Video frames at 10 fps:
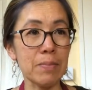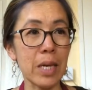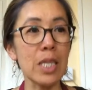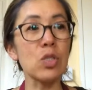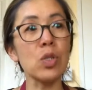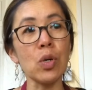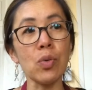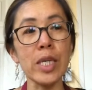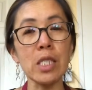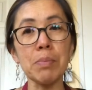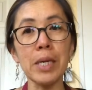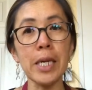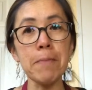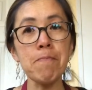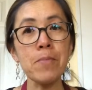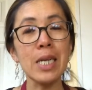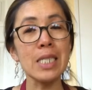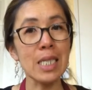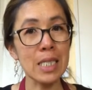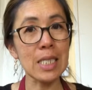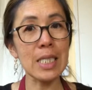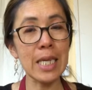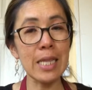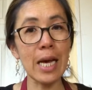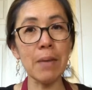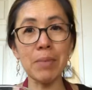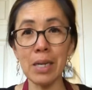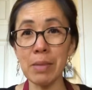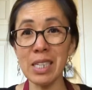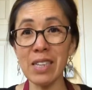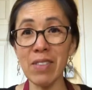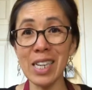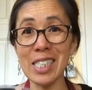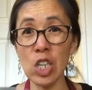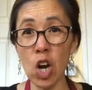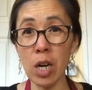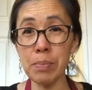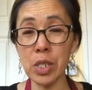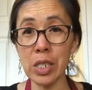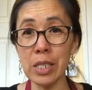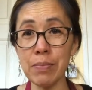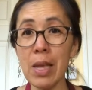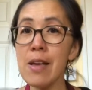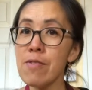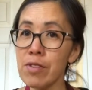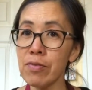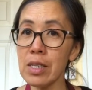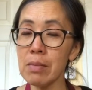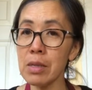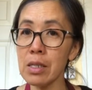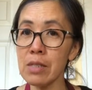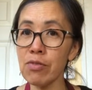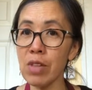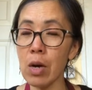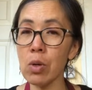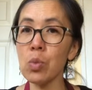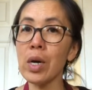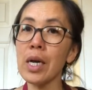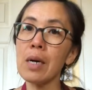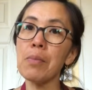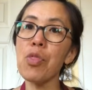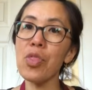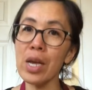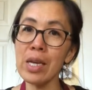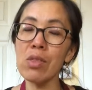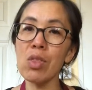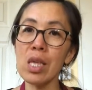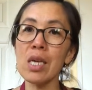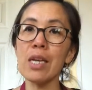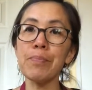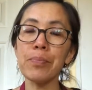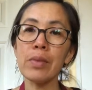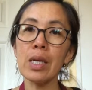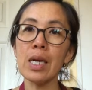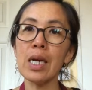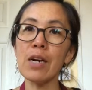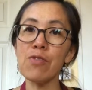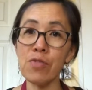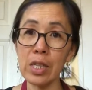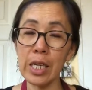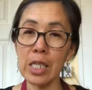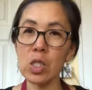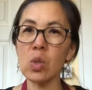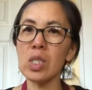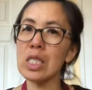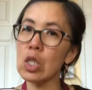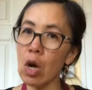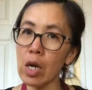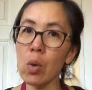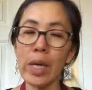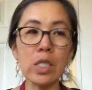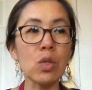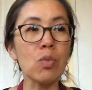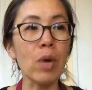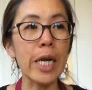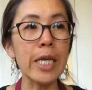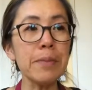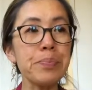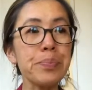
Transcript: Okay, so your recipe doesn't say that, but I'm going to give that as an option. 15 mils of flour will help thicken the filling so it's not quite so runny.